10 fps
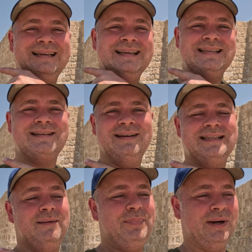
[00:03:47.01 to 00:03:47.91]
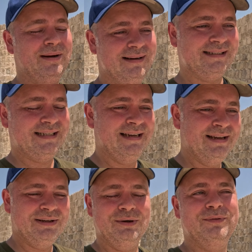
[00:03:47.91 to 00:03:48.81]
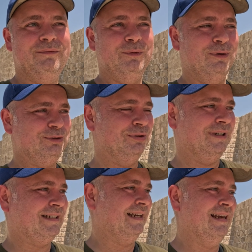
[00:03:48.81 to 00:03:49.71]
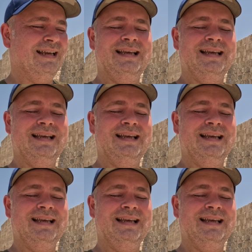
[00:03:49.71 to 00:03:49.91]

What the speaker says: Inside that part of the fortress,